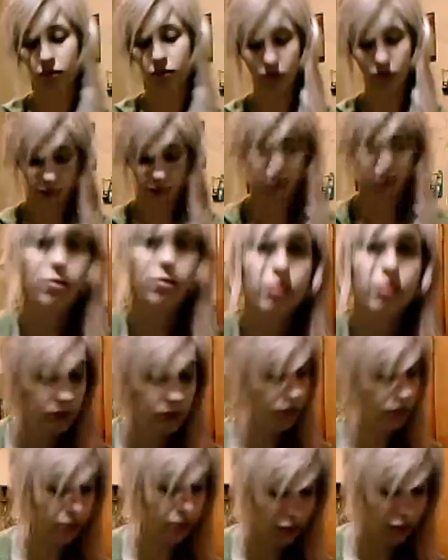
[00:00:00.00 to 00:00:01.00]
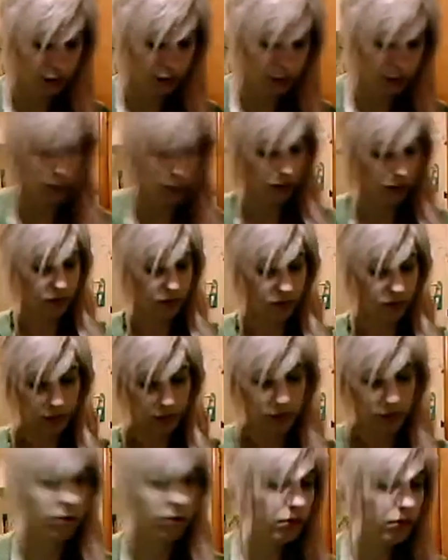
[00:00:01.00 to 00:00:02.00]
This helps a little bit to
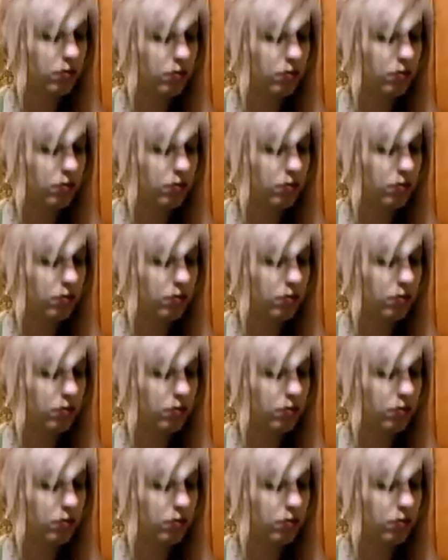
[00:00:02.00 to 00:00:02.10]
throw in